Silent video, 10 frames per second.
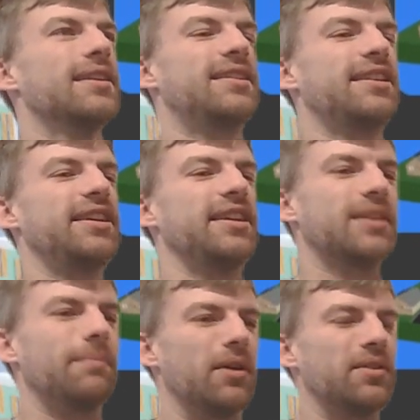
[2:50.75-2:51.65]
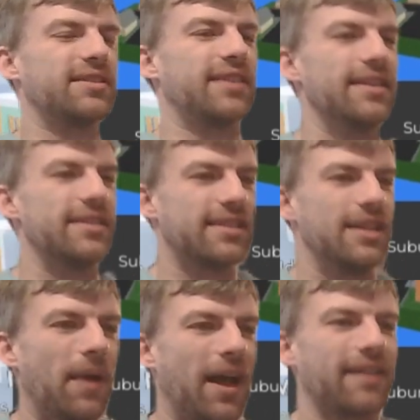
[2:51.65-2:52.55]
City is the most densely
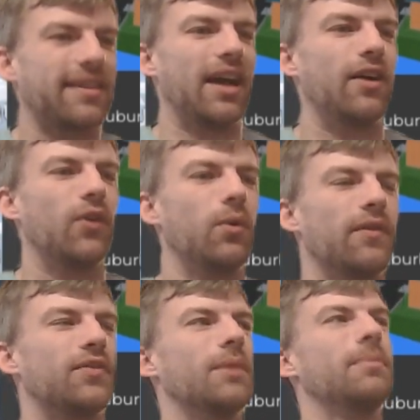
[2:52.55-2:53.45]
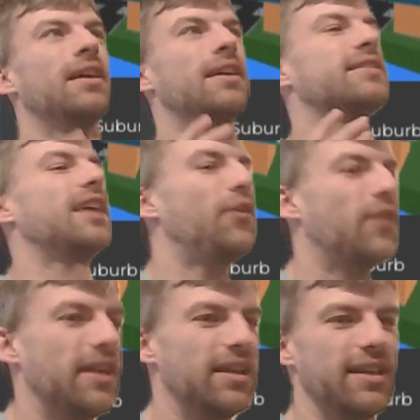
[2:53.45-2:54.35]
packed out of all of them.
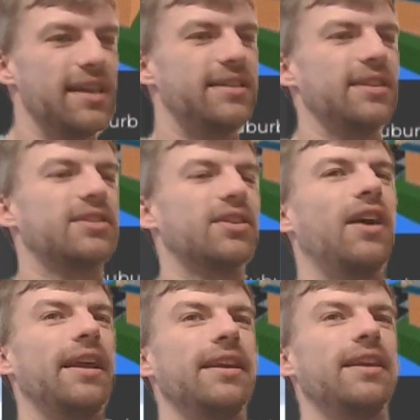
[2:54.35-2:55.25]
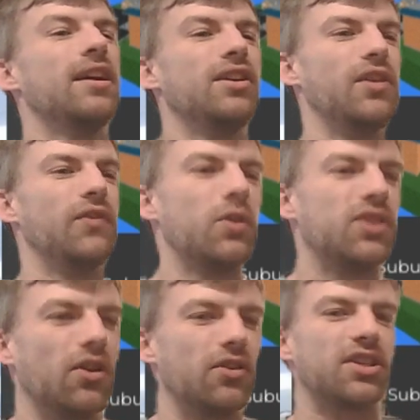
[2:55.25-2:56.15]
Definitely the easiest to hide in. You've
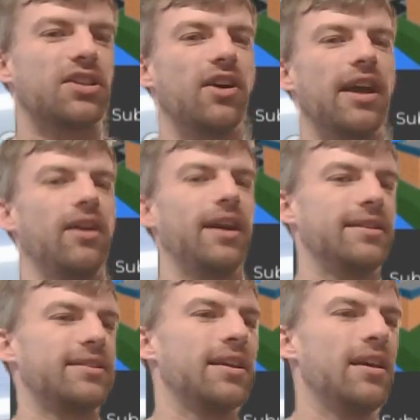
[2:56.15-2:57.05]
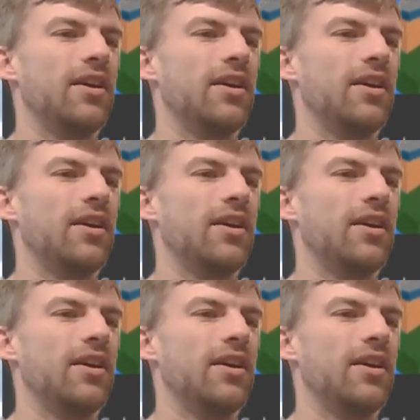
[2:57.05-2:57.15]
also got the skylines.